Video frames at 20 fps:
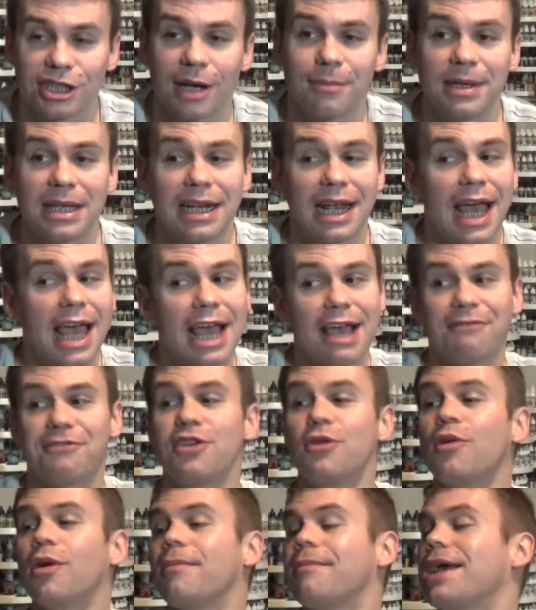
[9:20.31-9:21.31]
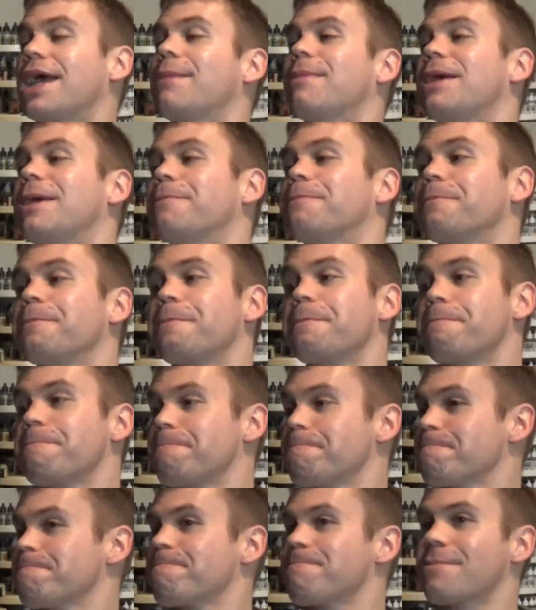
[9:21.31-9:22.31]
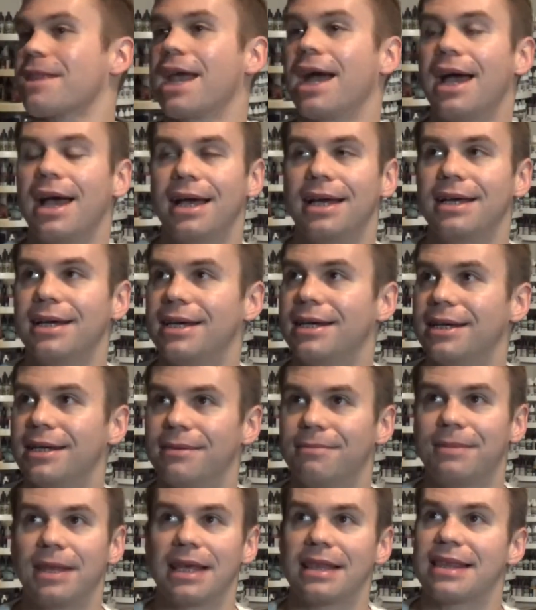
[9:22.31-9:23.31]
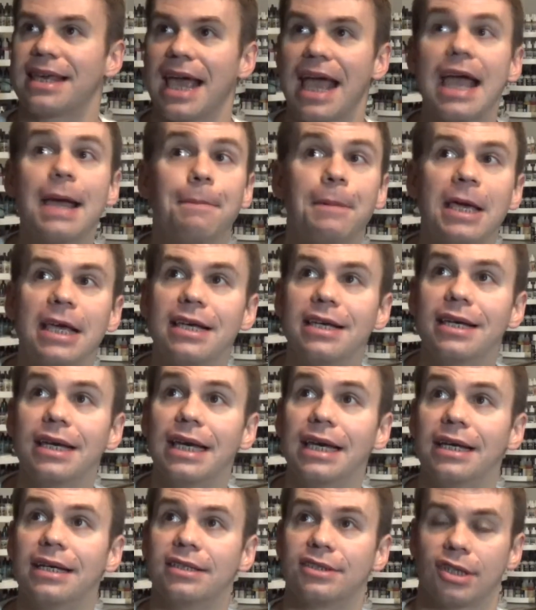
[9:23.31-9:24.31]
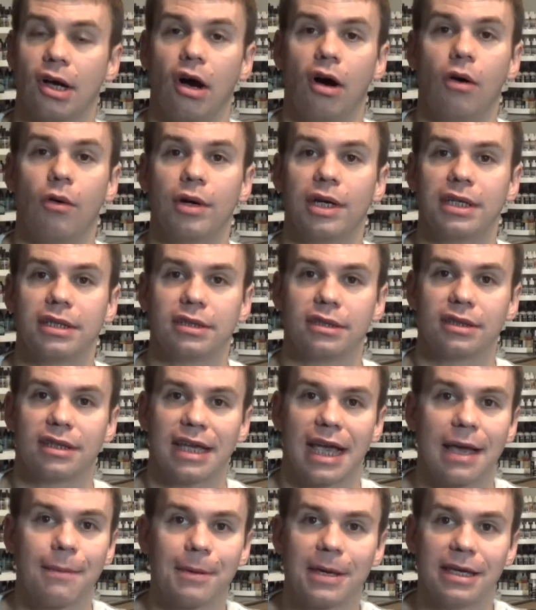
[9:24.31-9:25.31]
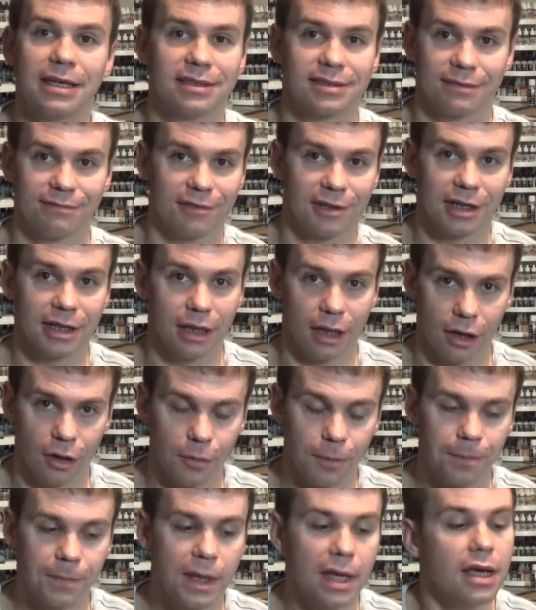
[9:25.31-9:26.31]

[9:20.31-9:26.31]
If you were maybe the AP isn't very low,